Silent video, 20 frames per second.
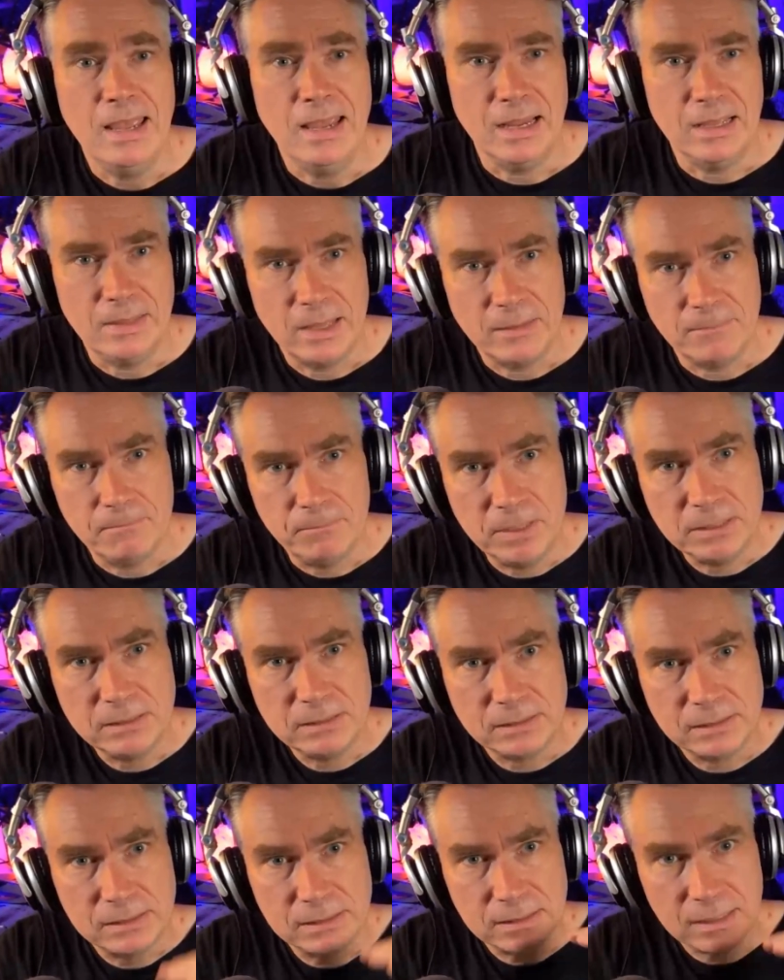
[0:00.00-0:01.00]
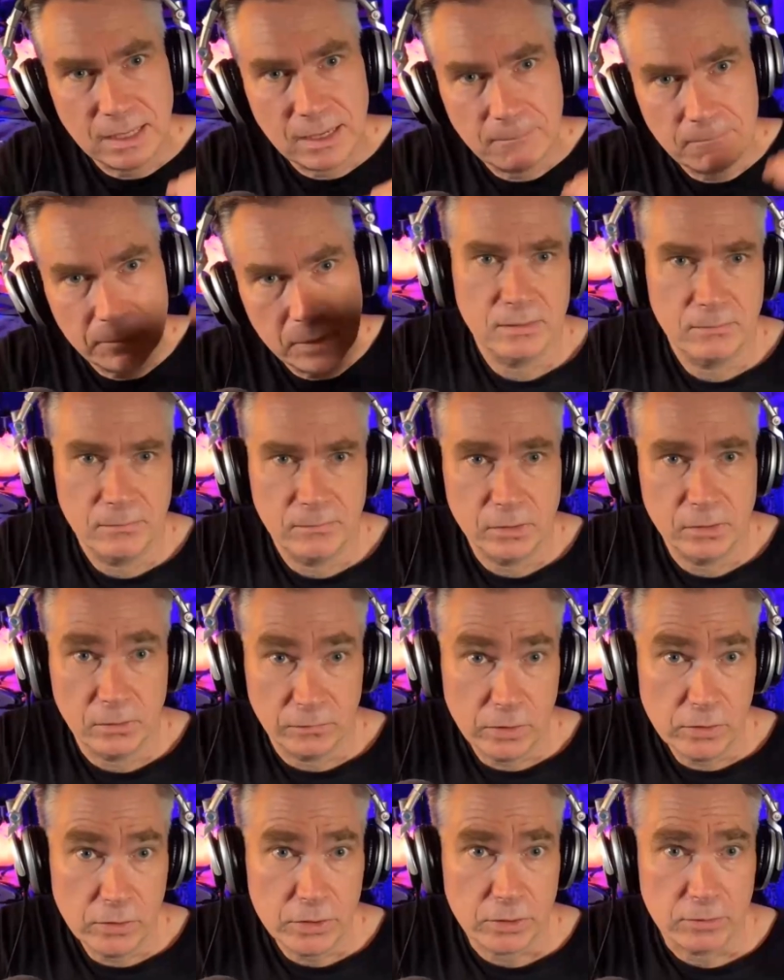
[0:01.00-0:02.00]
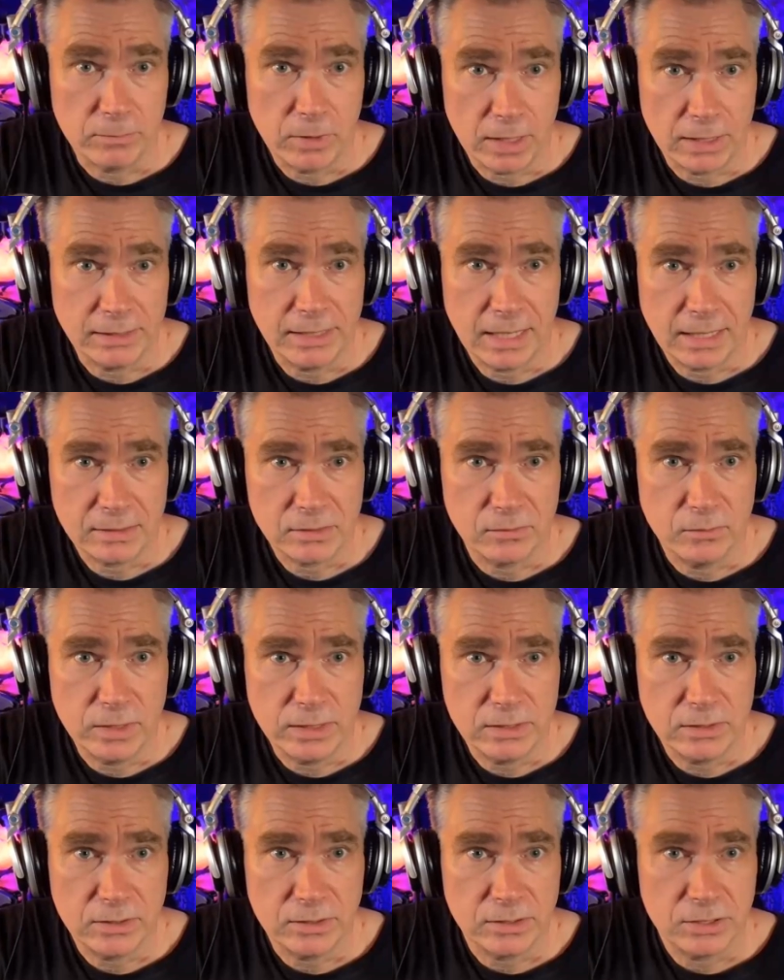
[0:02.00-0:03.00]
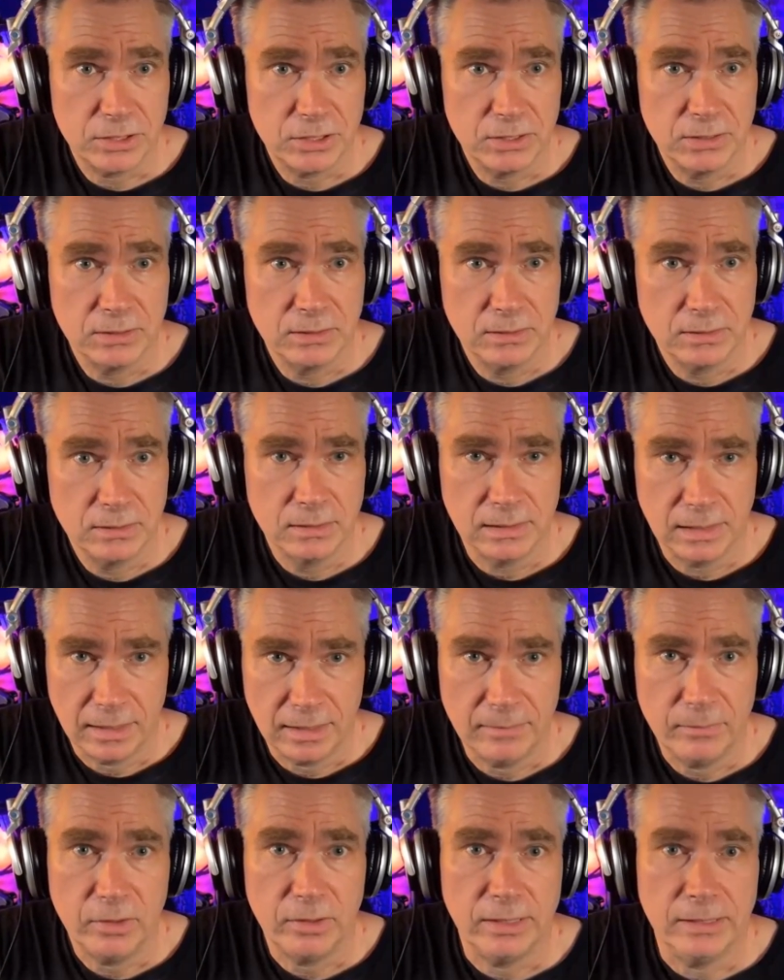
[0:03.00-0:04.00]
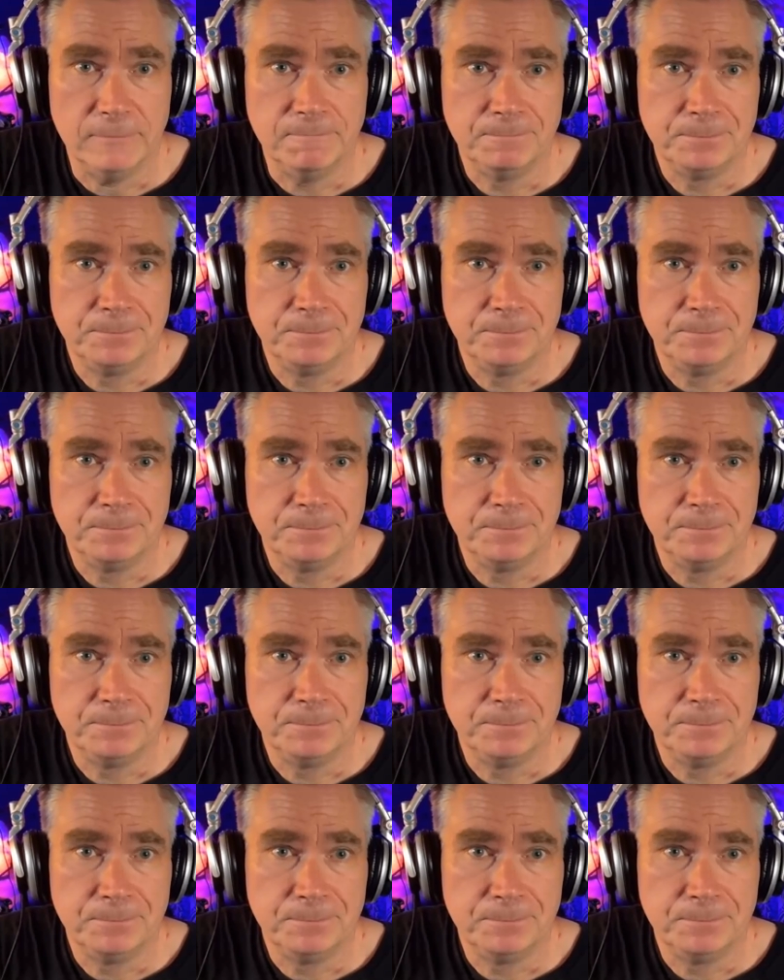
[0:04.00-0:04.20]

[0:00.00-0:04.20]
And that builds up your future podcast research library.